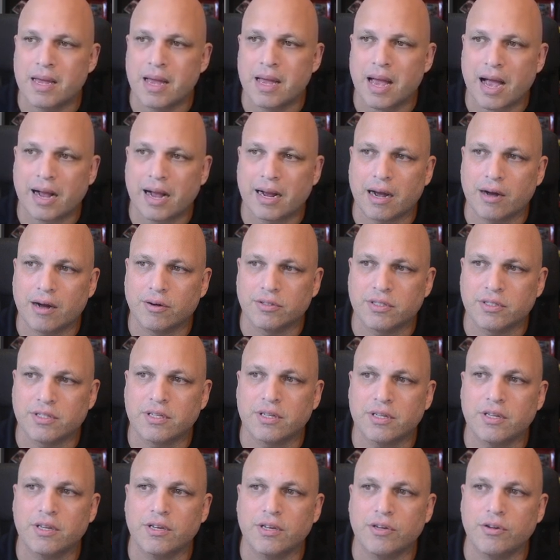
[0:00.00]
Account,
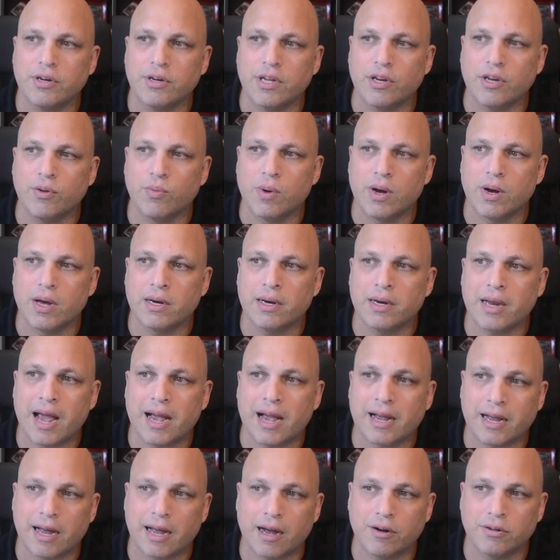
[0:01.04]
you need one
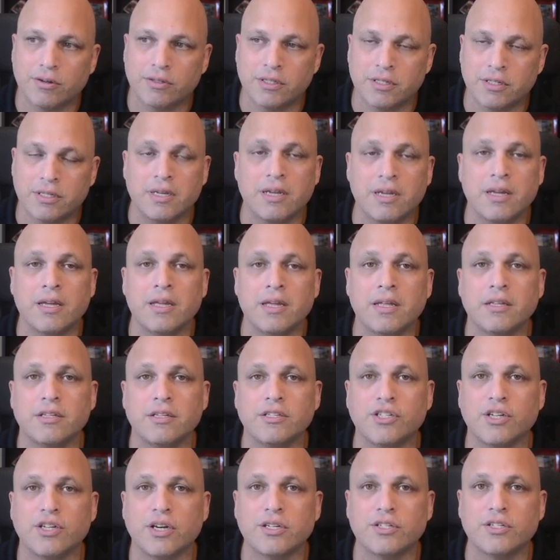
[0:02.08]
account
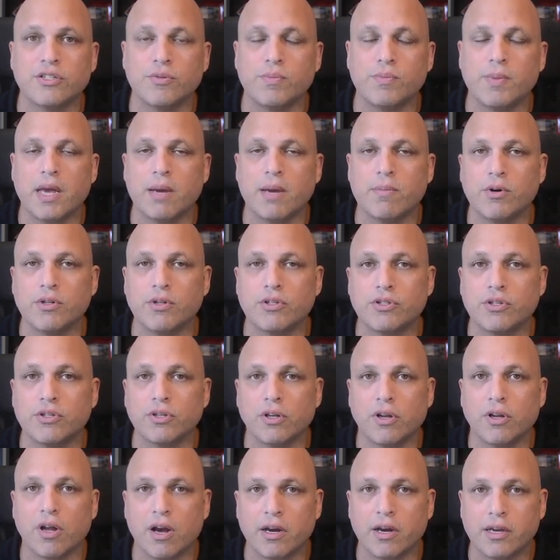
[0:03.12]
just to be able to
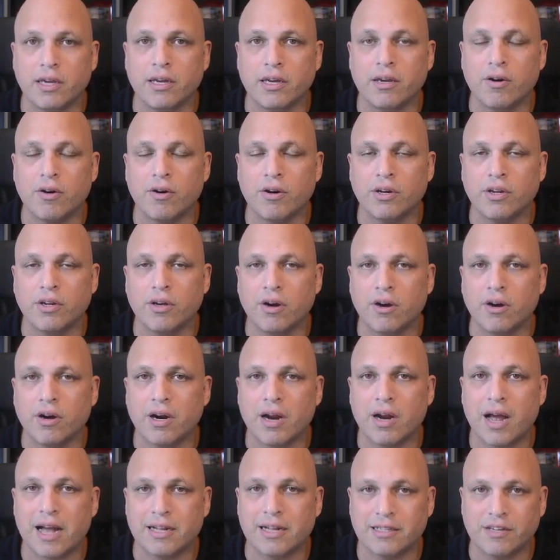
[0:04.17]
log in on
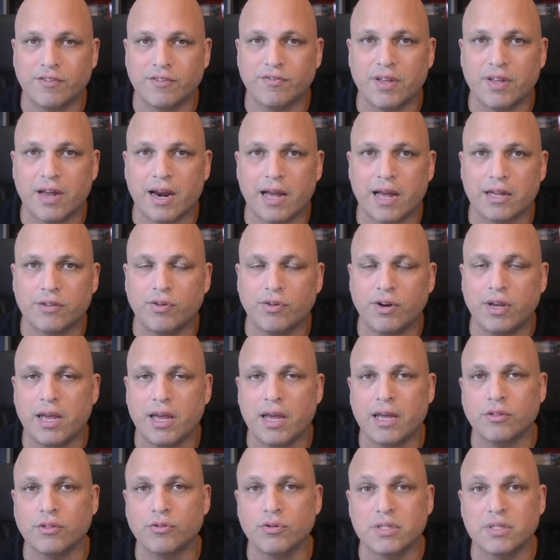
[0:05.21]
your Active Directory
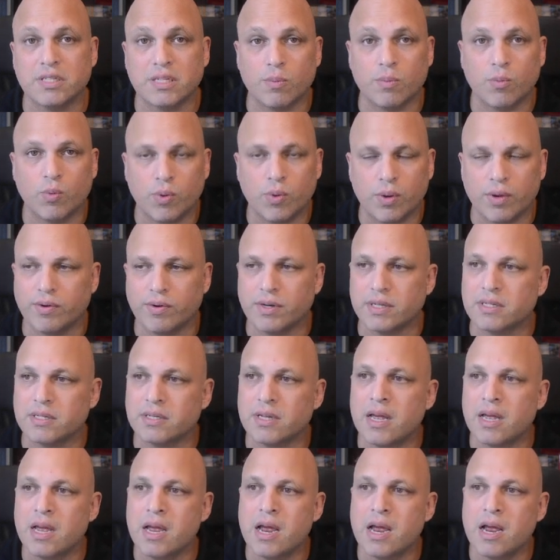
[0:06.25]
and do some queries.
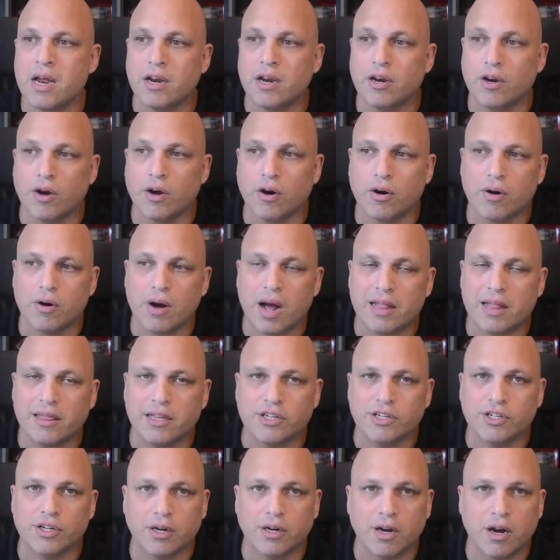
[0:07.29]
No
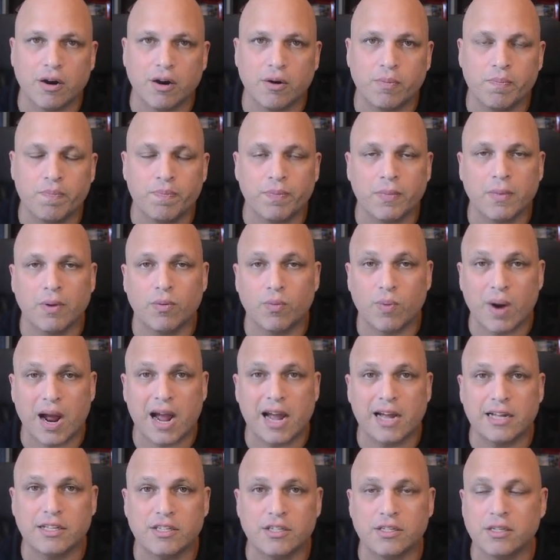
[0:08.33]
additional
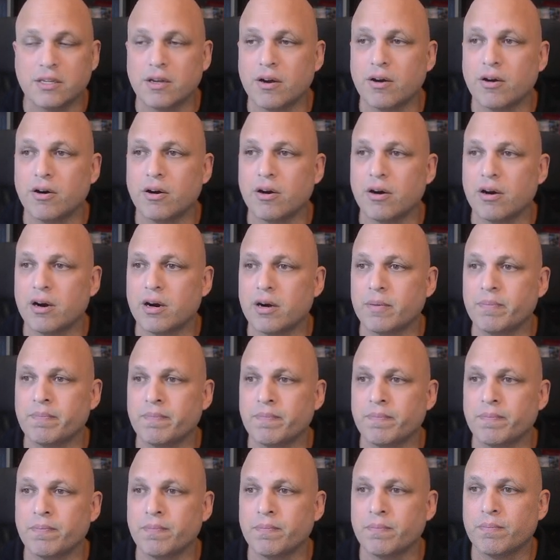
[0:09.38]
rights or
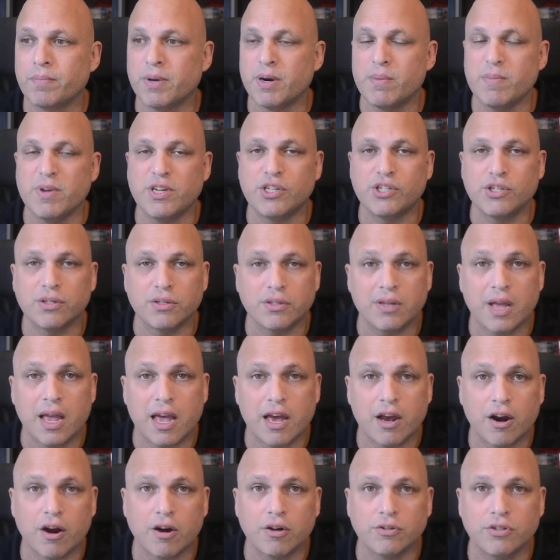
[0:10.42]
permission
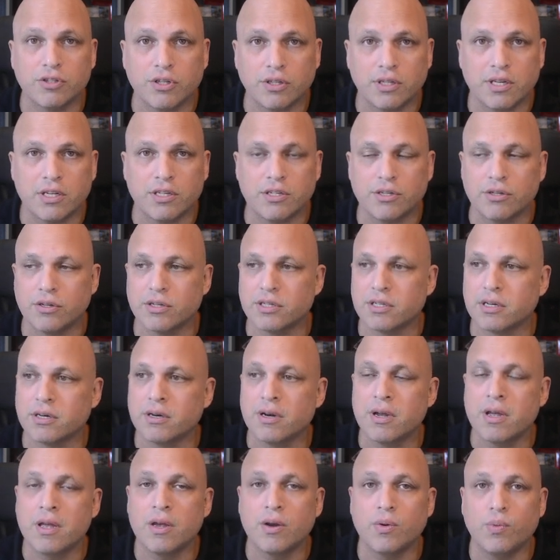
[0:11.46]
at all to this user.
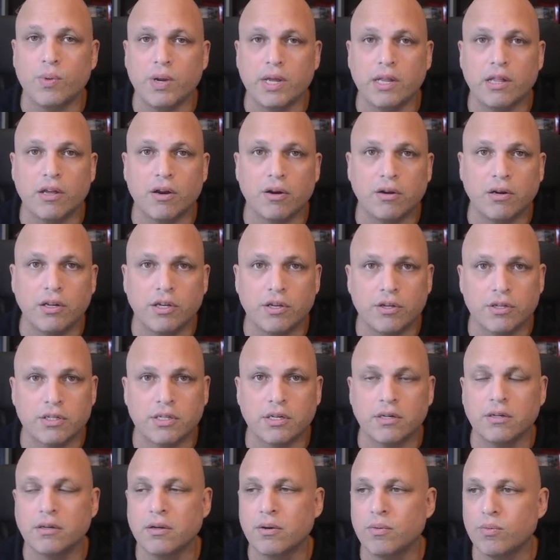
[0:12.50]
Read-only
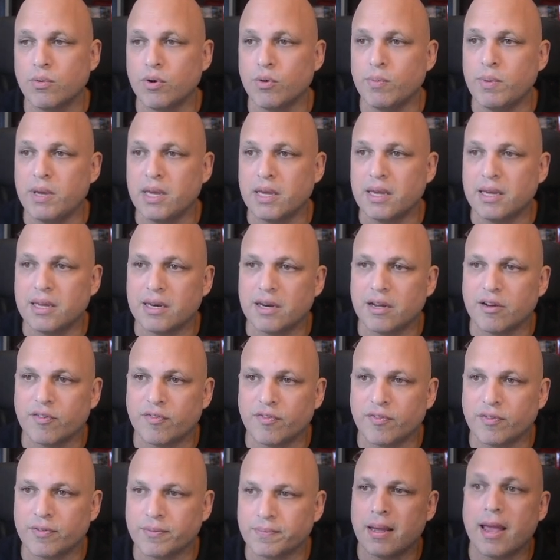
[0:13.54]
user will be
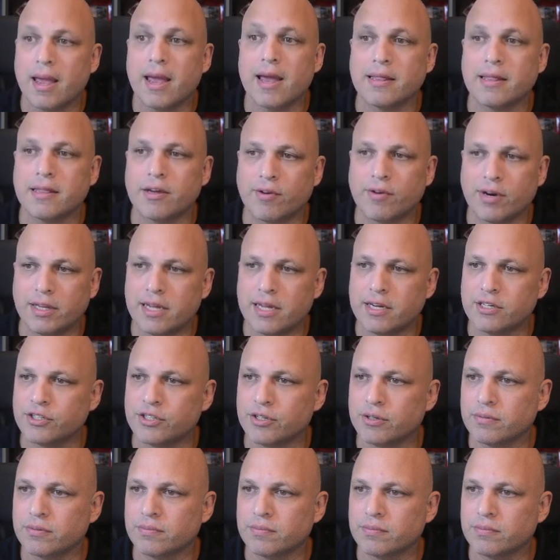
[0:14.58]
enough, and the credential.